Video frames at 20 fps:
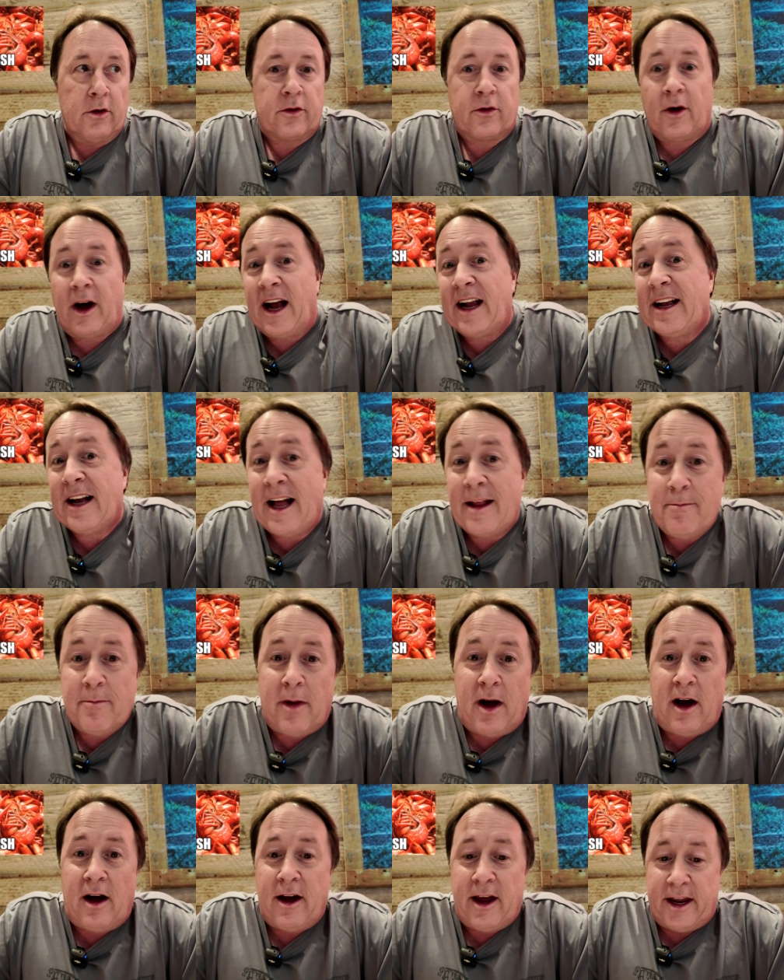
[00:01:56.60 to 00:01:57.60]
So I
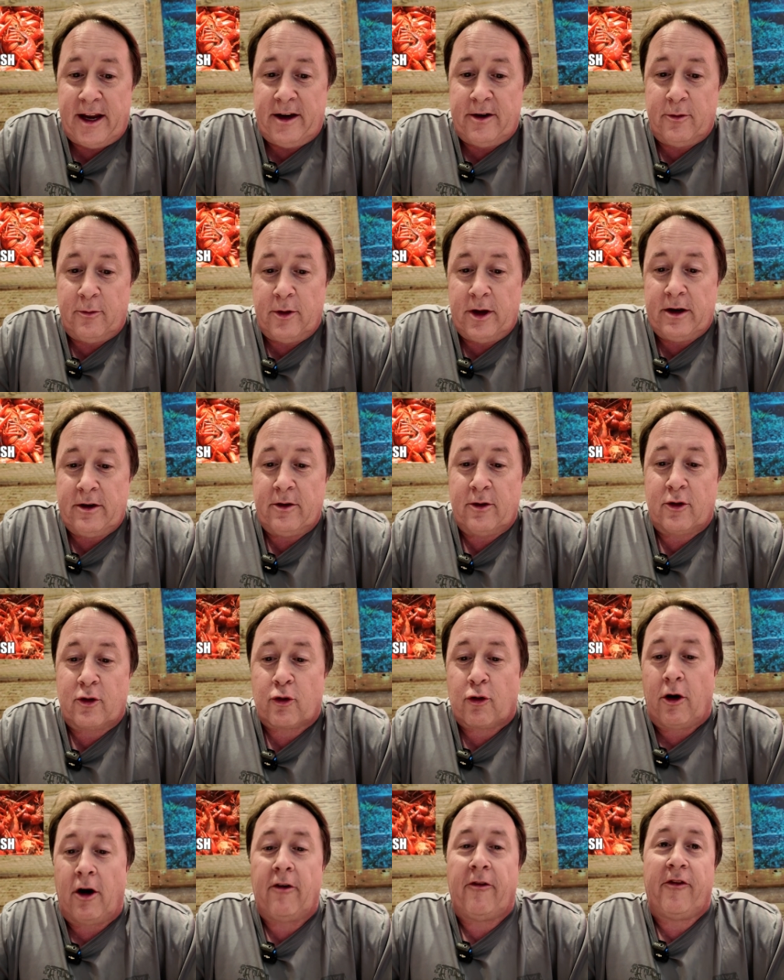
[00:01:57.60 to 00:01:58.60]
got mine with
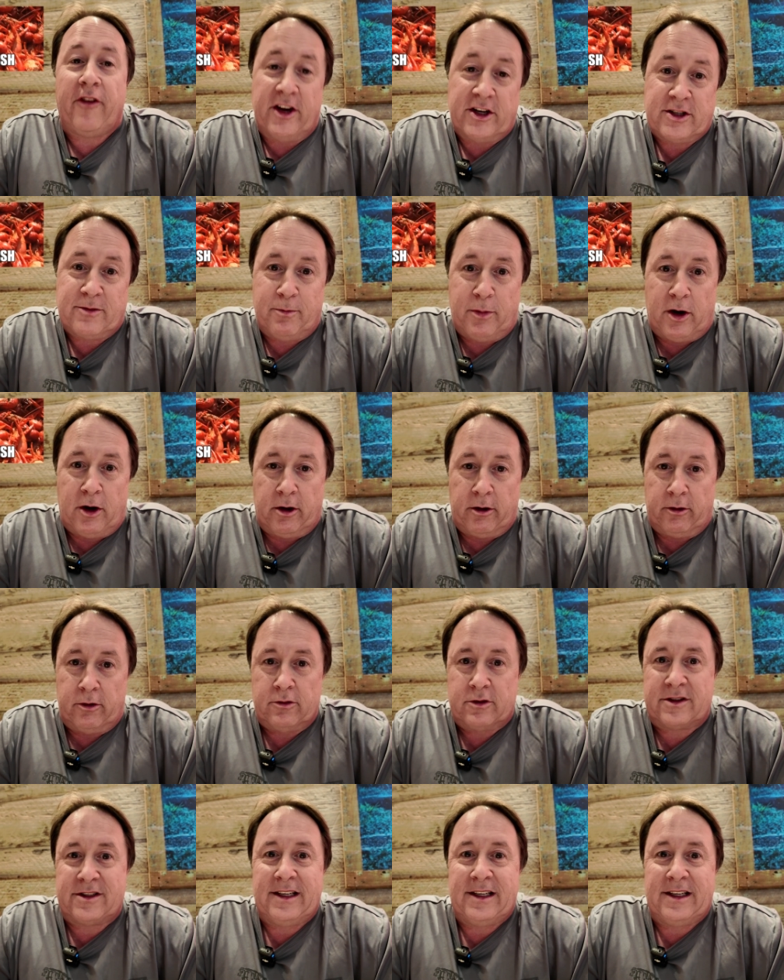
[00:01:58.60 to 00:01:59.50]
crawfish boil